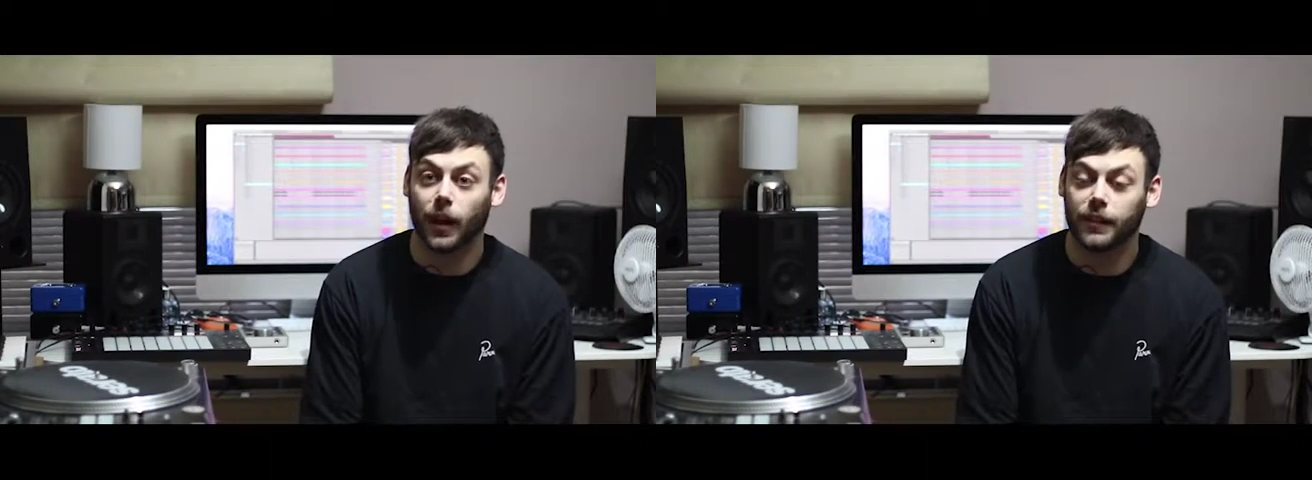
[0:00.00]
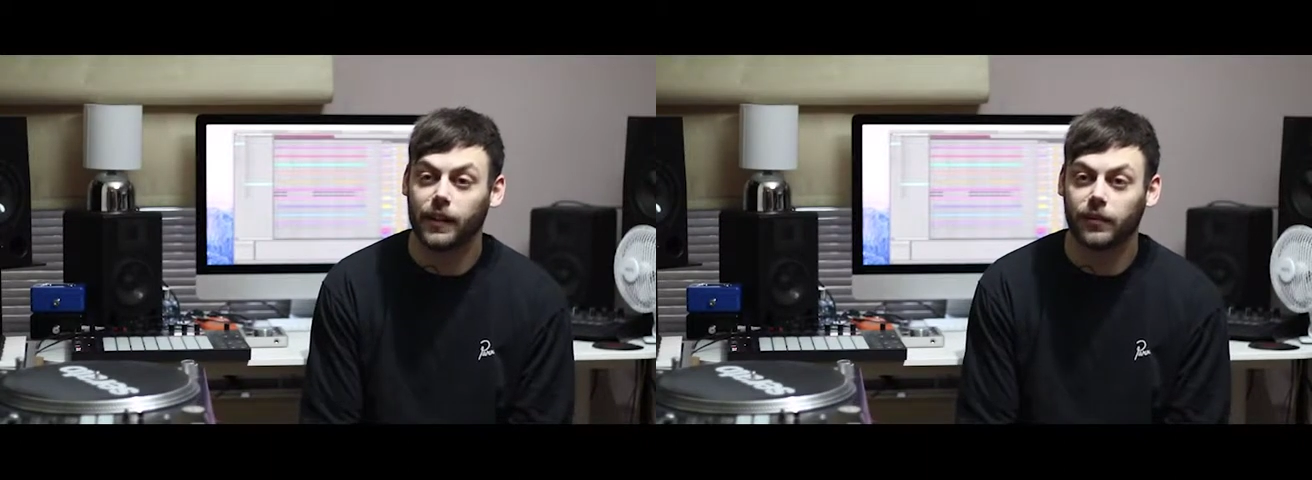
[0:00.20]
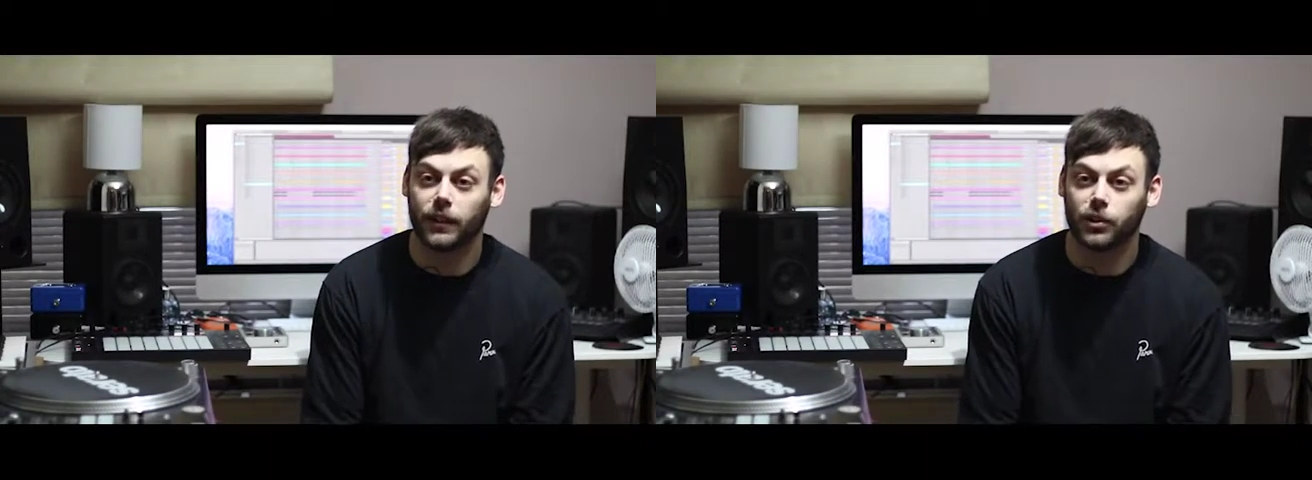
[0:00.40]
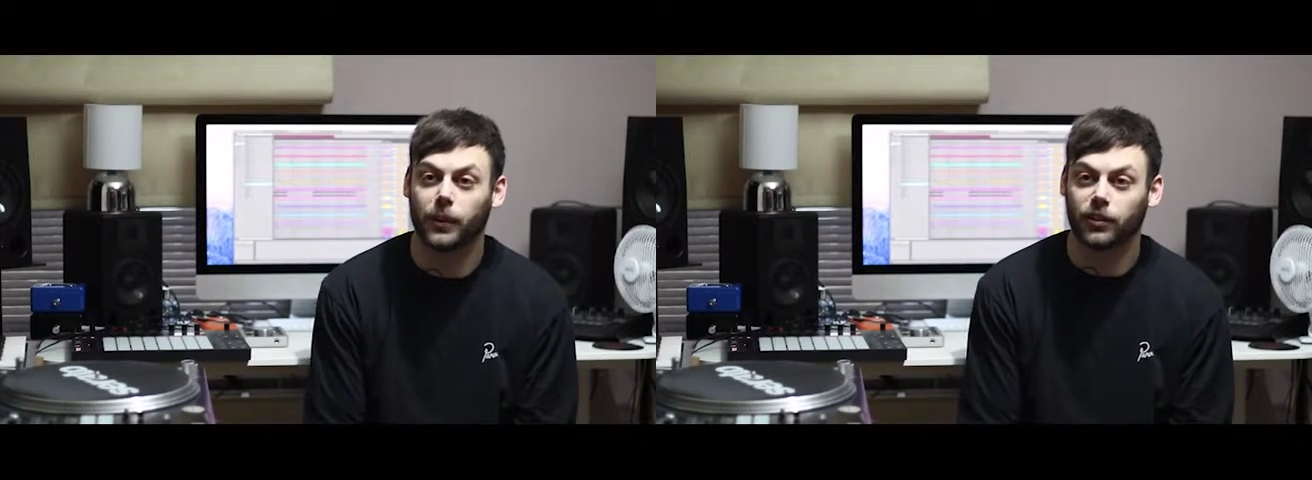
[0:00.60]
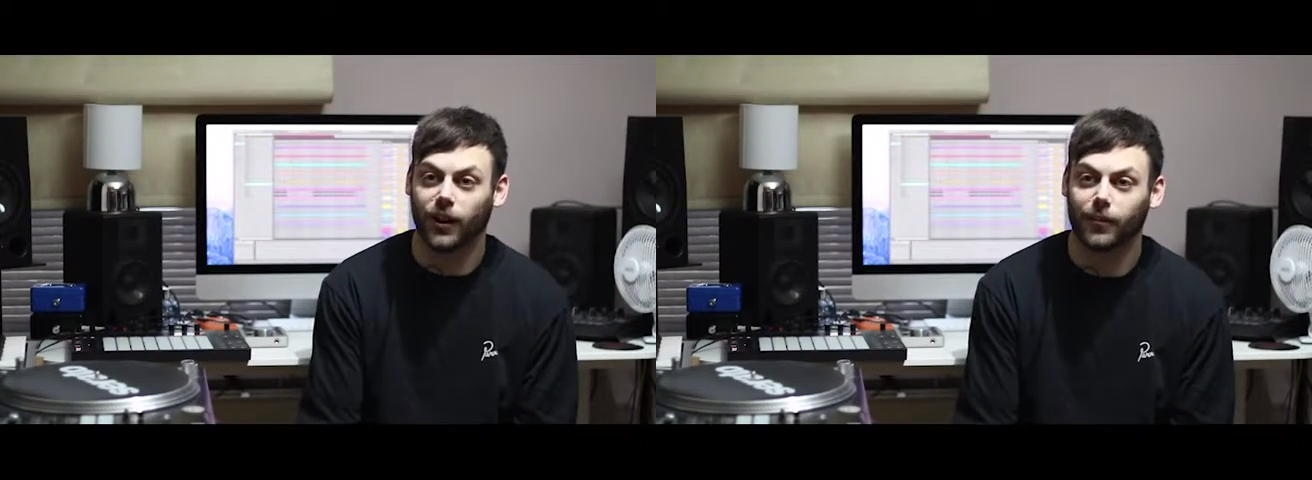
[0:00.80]
but I definitely
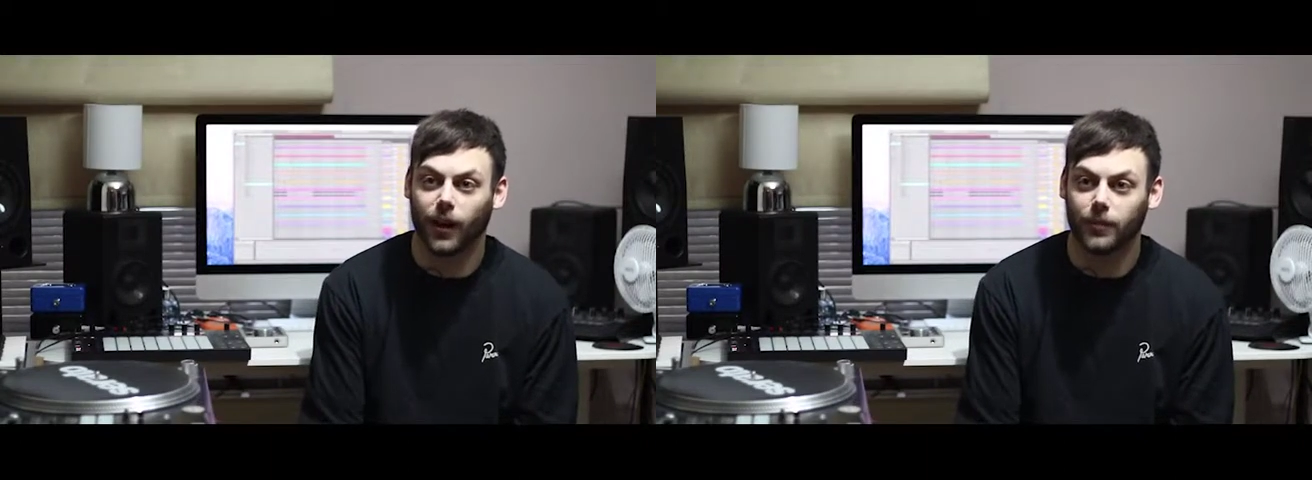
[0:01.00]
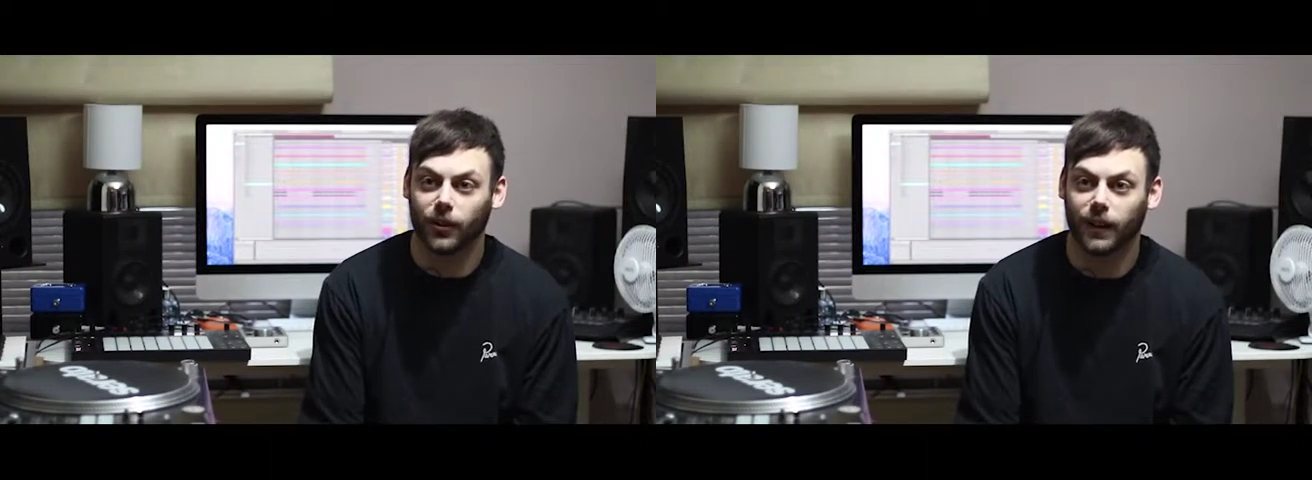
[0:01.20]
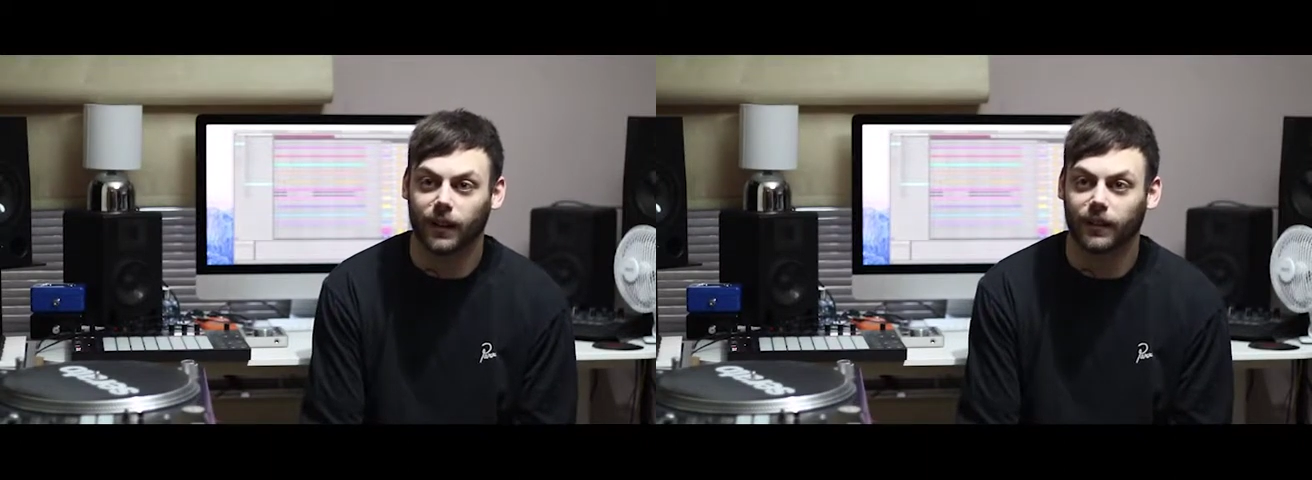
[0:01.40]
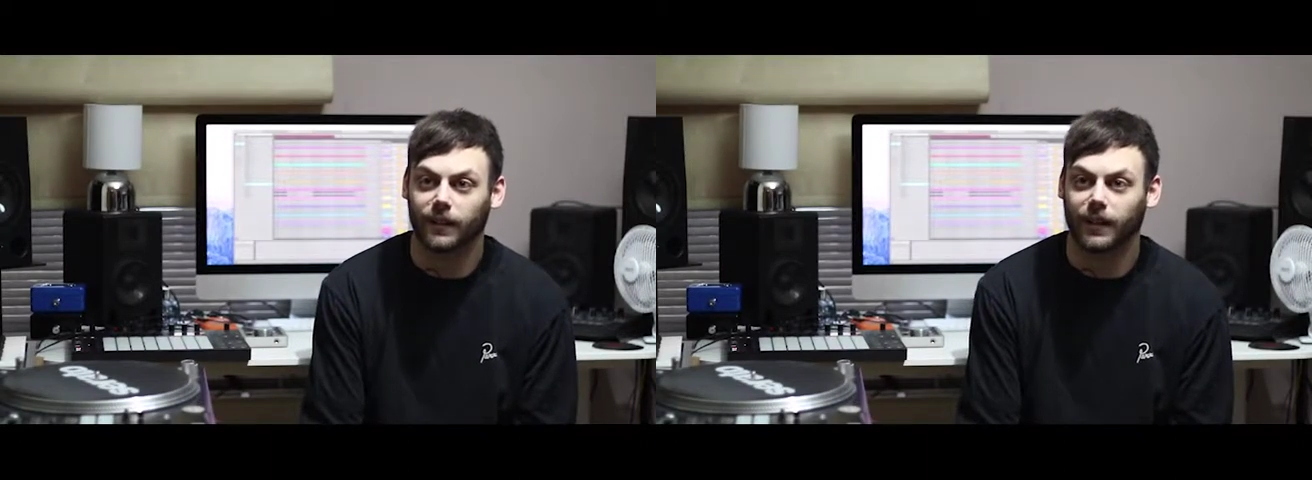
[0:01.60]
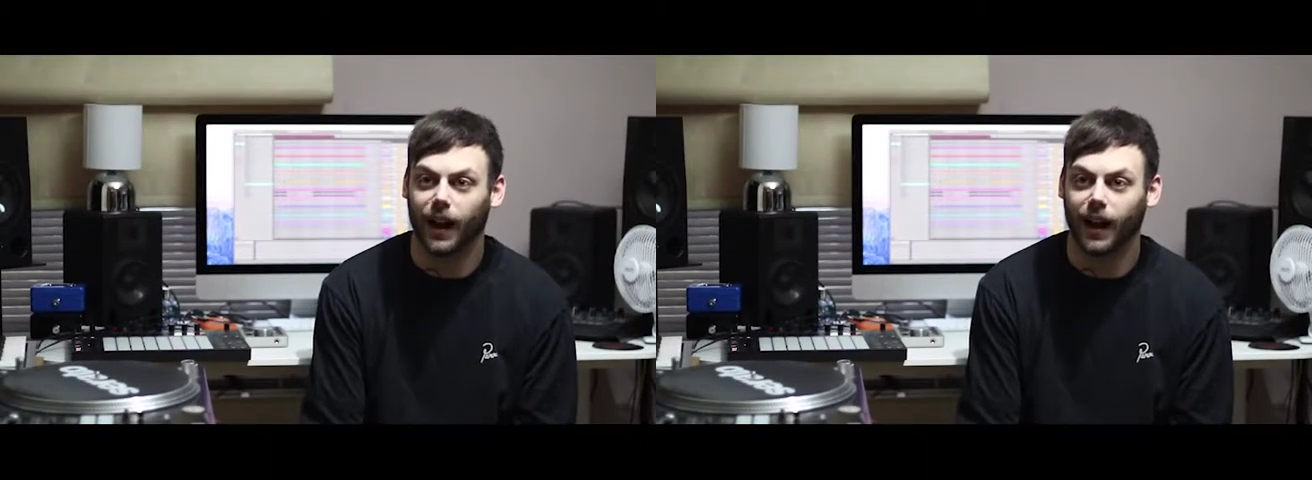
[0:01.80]
switch up what I'm doing
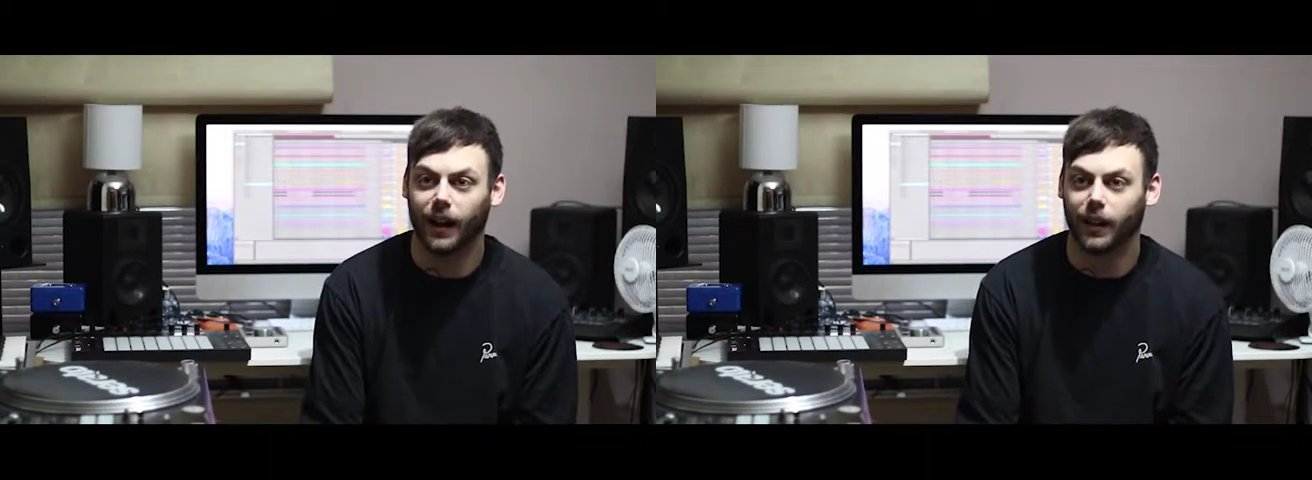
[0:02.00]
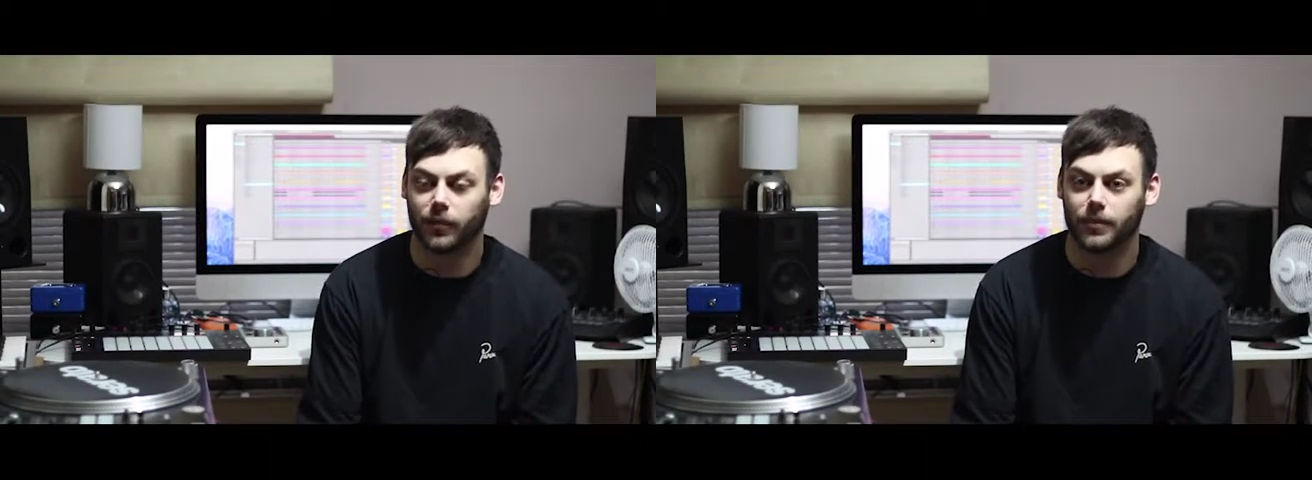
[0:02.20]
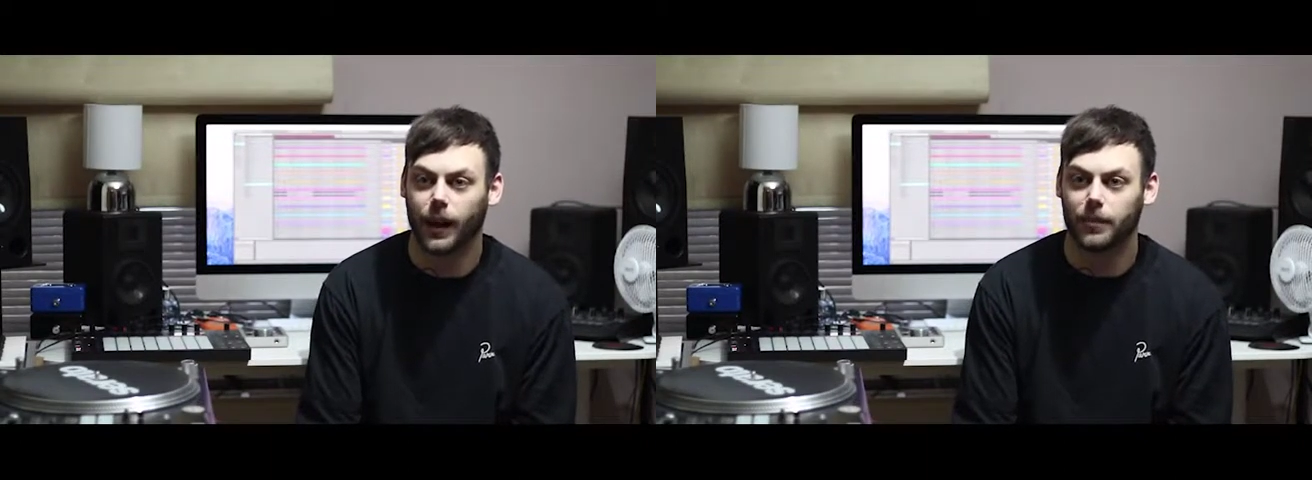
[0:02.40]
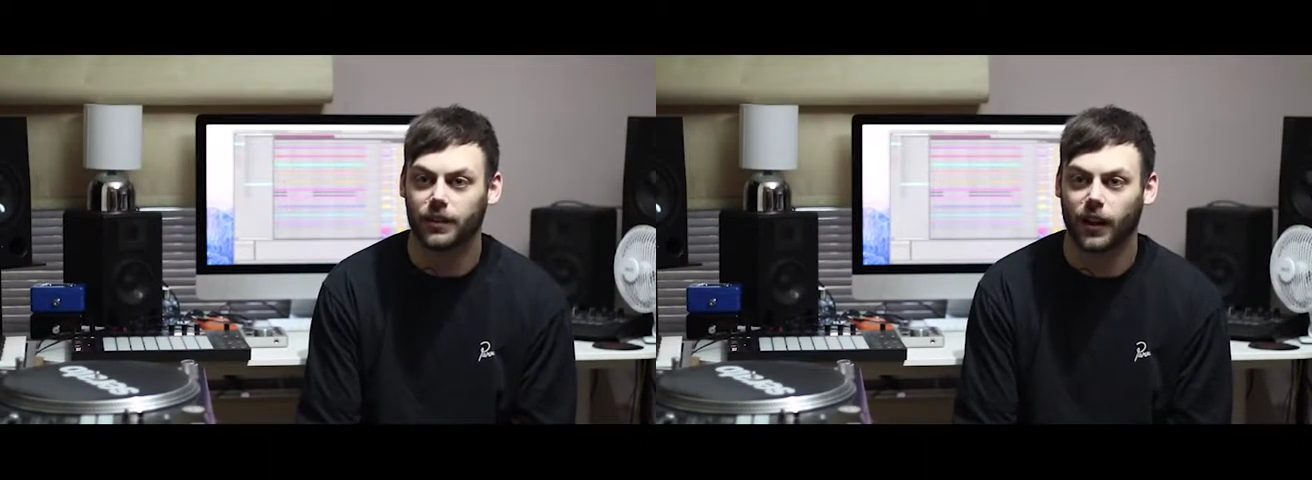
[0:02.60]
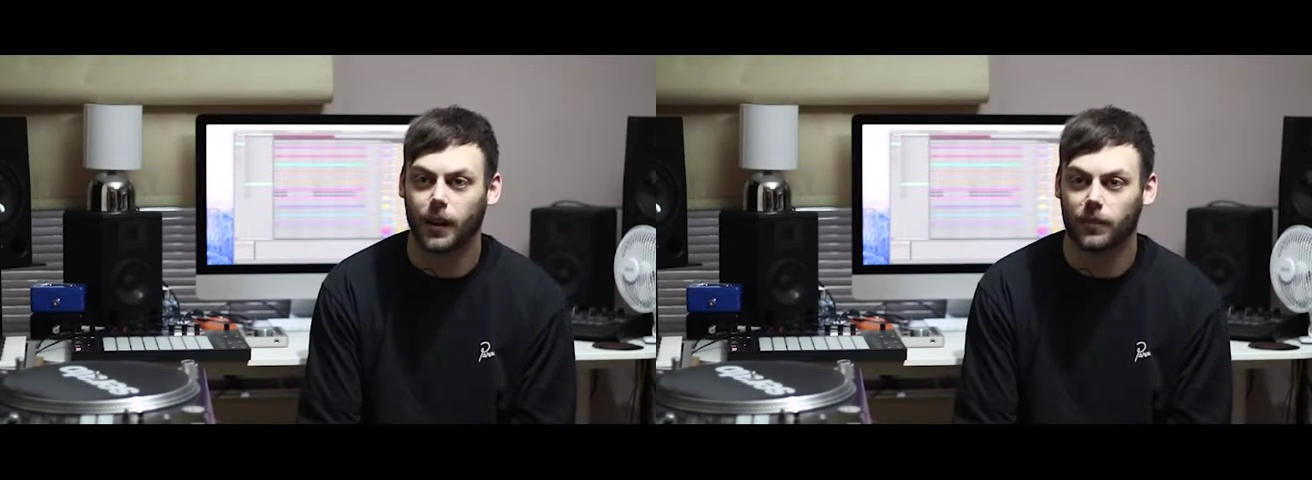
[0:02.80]
from time to
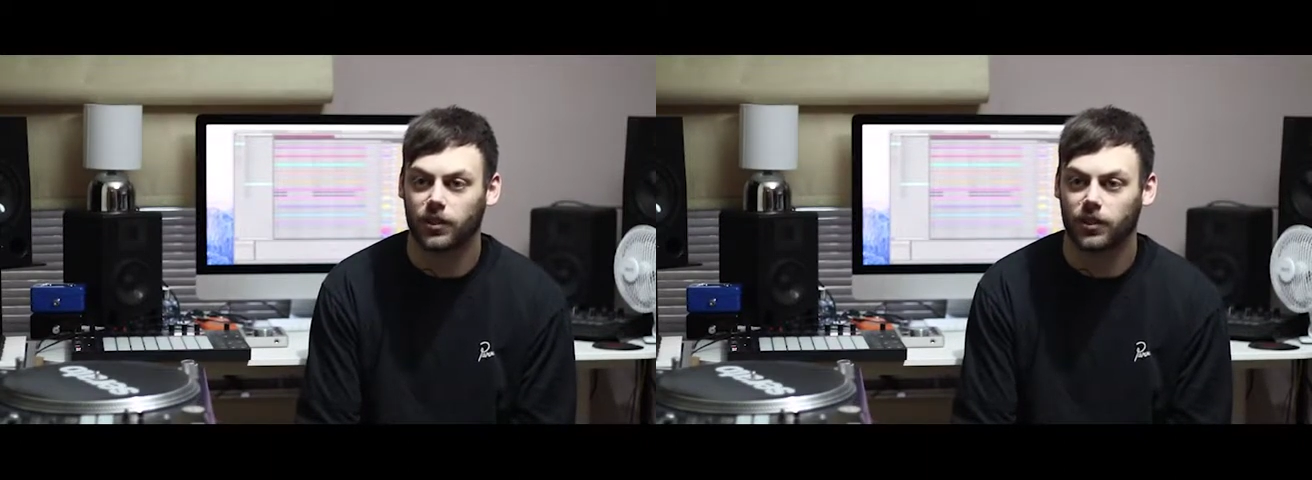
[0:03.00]
time.